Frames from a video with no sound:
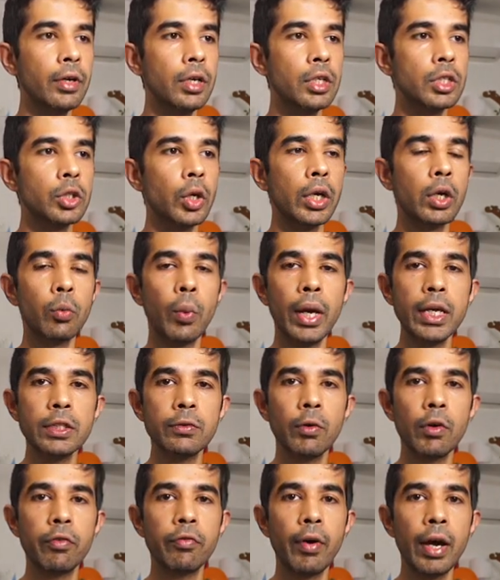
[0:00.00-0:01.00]
So it waits
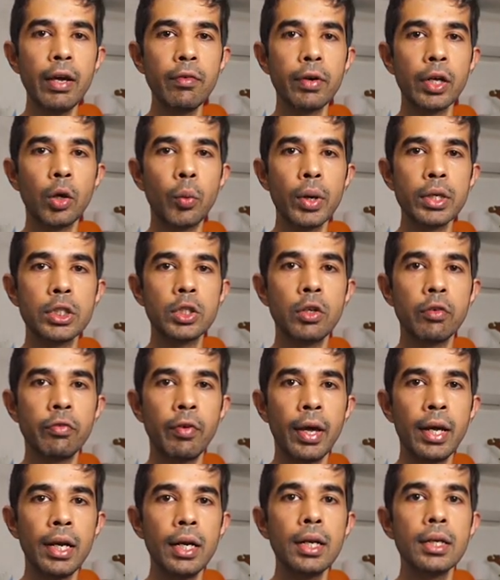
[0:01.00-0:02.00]
for 5 requests to
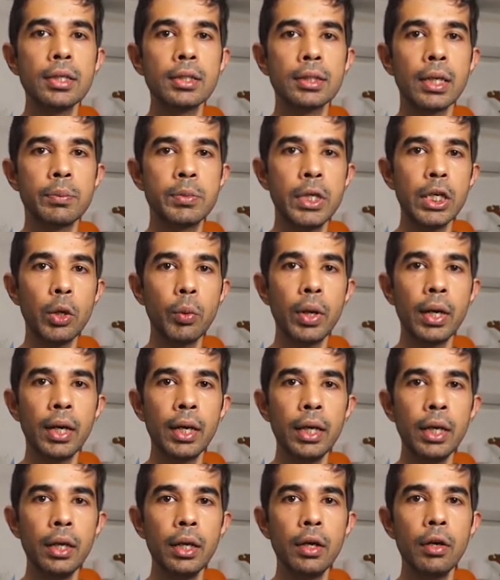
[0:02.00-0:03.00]
fail
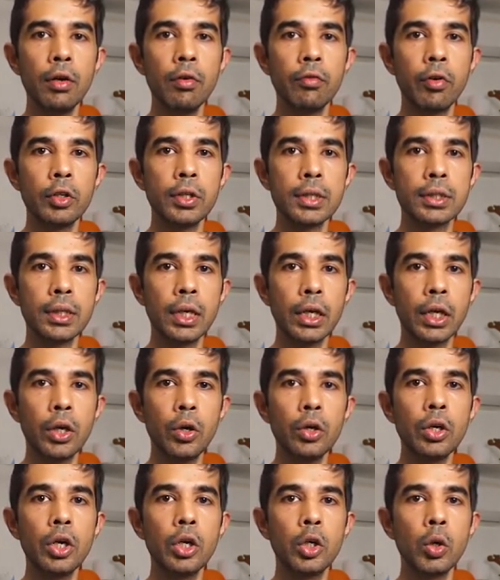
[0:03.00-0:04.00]
subsequently for the
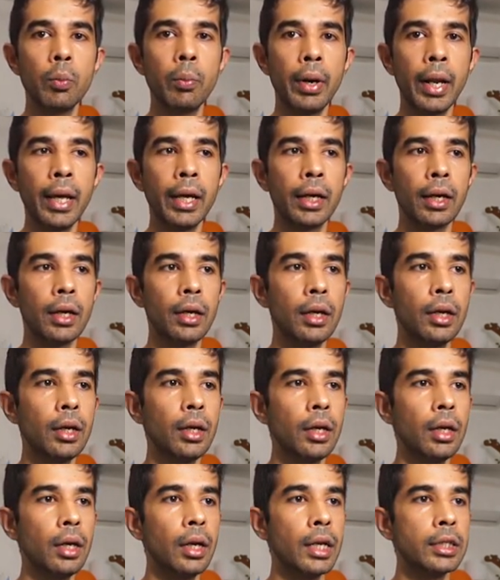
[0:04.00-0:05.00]
circuit to break.
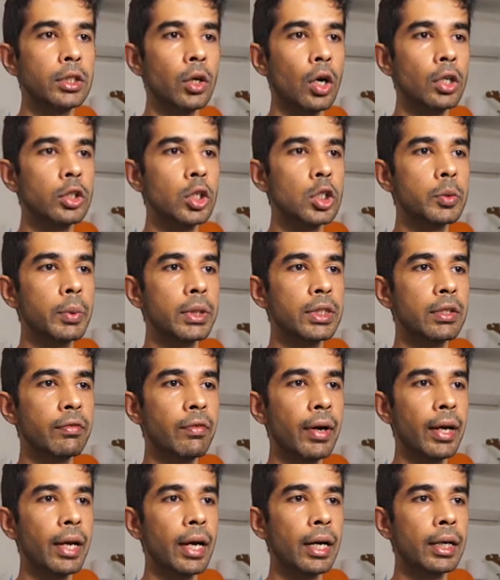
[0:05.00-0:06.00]
Let's also
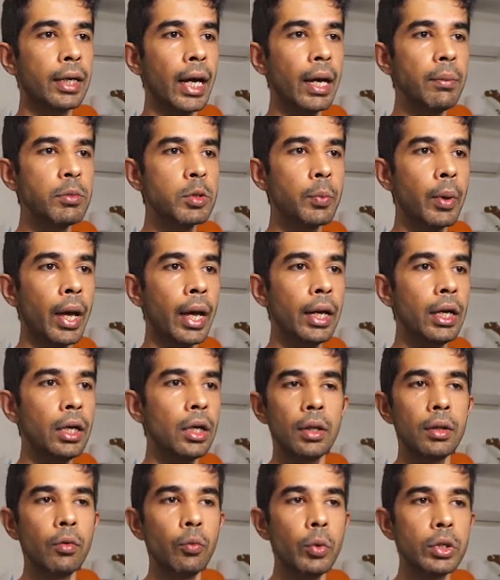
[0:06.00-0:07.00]
specify a time span
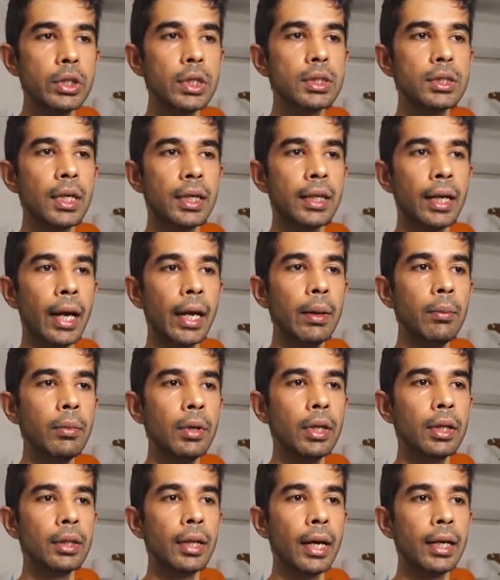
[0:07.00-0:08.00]
which is the time
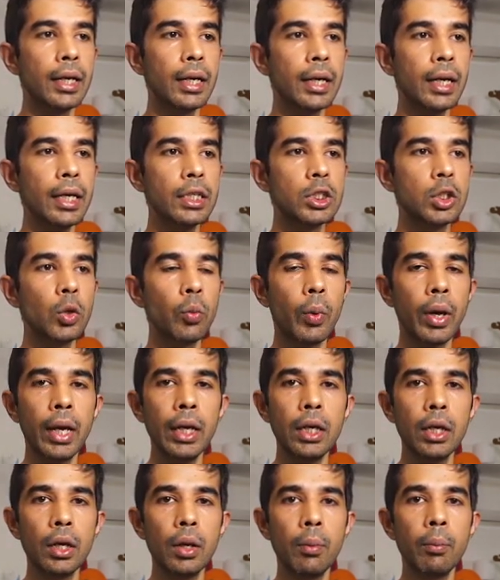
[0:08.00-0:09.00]
that it needs to
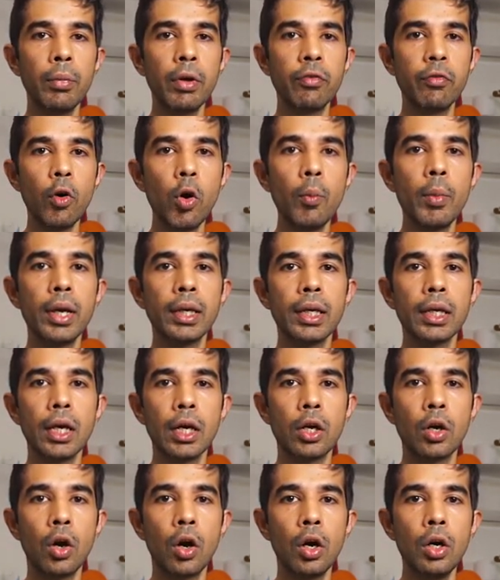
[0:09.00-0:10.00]
wait before making a
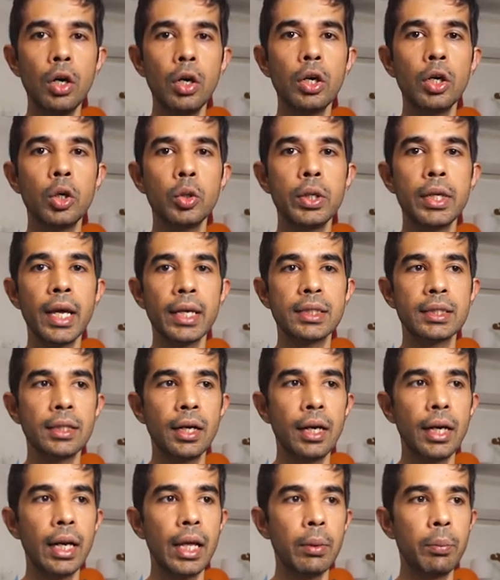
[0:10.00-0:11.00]
call to the
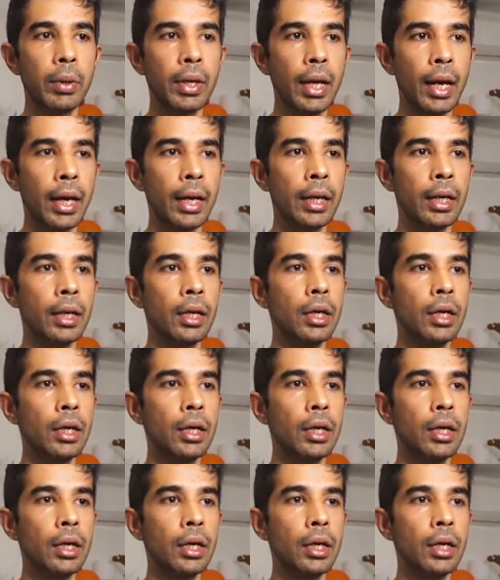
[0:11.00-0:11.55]
external API.